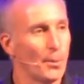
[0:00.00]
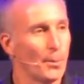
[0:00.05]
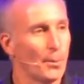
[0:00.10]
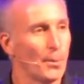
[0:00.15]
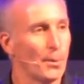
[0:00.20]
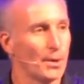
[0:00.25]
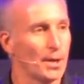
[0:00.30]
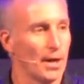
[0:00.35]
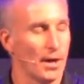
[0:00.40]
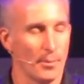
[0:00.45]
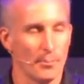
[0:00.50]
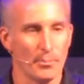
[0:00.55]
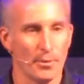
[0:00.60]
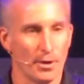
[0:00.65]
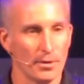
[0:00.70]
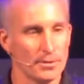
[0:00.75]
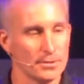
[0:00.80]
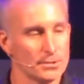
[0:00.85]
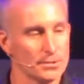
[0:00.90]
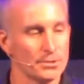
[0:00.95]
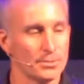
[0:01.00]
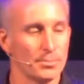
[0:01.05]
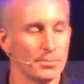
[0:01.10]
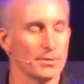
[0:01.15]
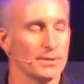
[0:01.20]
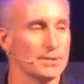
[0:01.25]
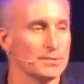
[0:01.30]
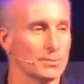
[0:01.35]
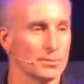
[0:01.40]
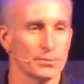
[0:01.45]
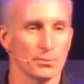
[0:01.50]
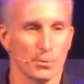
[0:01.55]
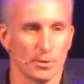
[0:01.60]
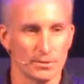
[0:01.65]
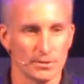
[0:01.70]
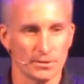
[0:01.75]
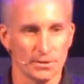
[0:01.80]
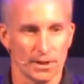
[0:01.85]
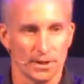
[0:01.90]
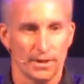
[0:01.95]
okay, abolish the police was one
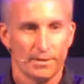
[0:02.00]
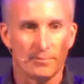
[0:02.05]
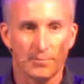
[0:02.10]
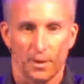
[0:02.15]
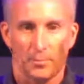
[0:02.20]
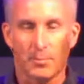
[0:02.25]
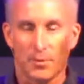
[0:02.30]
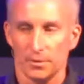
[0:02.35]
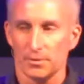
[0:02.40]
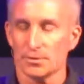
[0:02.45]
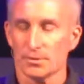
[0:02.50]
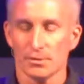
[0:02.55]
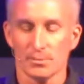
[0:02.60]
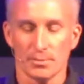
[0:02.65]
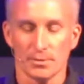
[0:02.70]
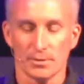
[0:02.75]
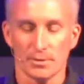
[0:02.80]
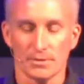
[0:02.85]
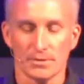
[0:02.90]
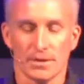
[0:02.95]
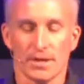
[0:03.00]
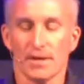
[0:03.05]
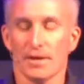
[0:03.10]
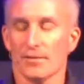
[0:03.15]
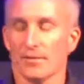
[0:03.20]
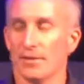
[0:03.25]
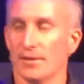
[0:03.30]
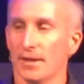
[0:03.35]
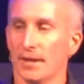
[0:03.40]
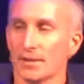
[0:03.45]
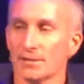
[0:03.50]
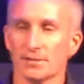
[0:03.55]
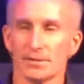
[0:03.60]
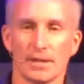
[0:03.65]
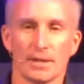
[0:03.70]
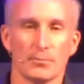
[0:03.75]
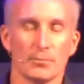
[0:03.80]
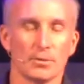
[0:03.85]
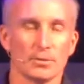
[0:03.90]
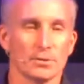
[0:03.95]
sign. Abolish the police. The next
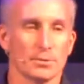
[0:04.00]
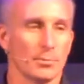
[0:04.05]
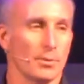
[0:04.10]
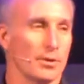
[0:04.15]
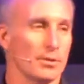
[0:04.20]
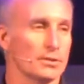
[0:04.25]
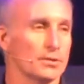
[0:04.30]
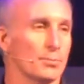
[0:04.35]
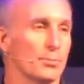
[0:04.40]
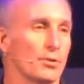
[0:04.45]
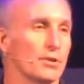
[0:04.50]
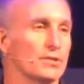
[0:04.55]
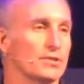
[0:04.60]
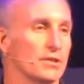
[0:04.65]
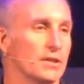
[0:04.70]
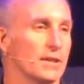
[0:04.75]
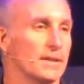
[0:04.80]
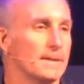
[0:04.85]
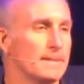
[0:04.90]
sign was abolish prison.